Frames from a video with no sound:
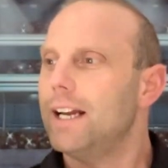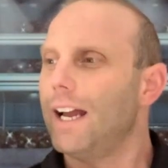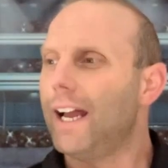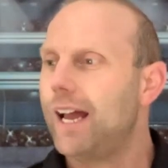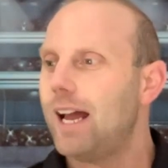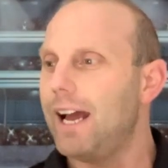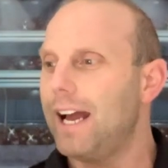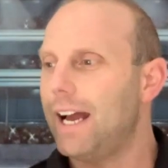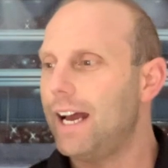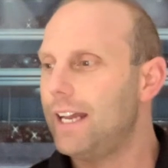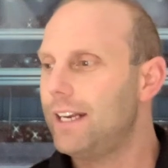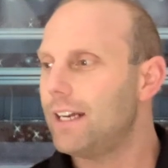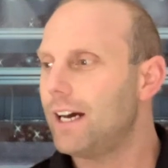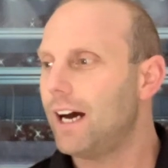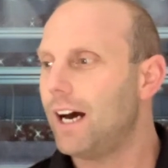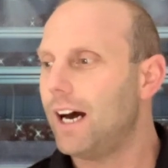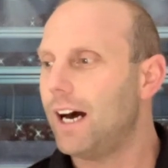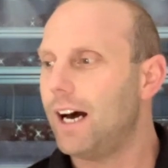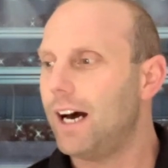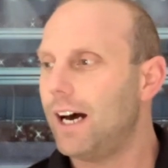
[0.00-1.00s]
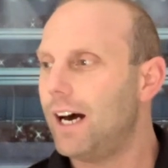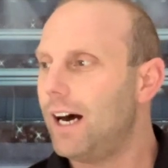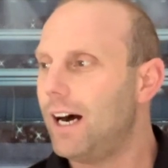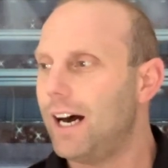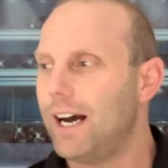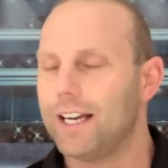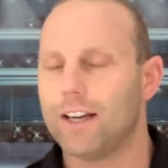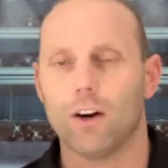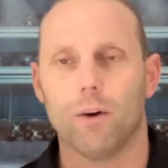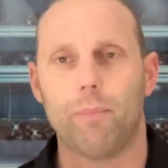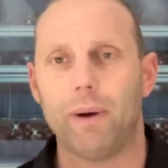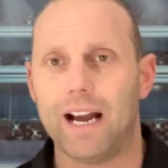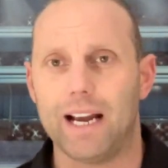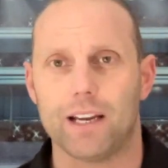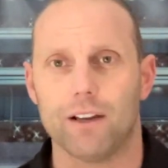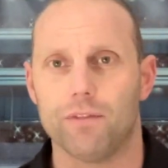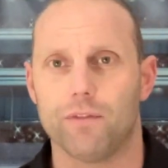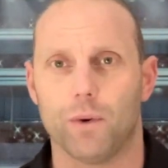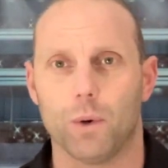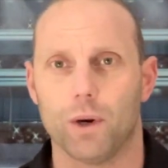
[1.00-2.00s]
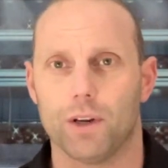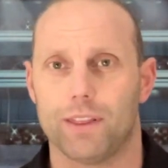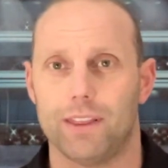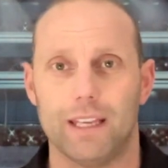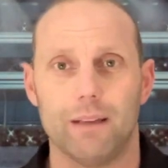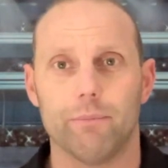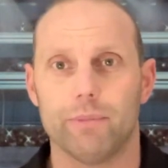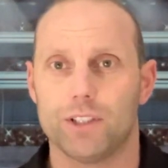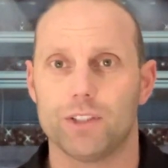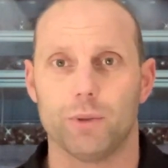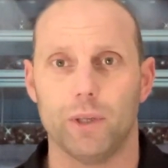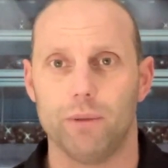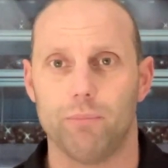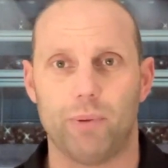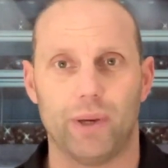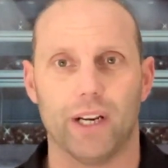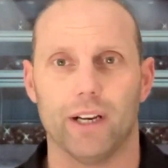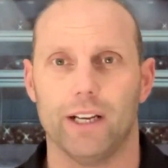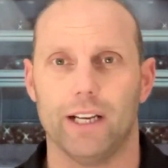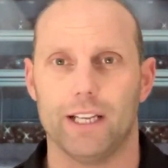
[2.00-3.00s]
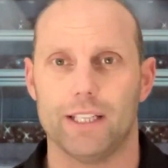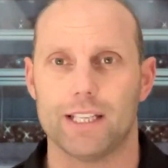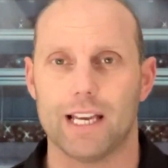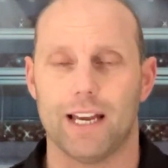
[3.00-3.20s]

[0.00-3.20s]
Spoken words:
And I go back and forth in between periods,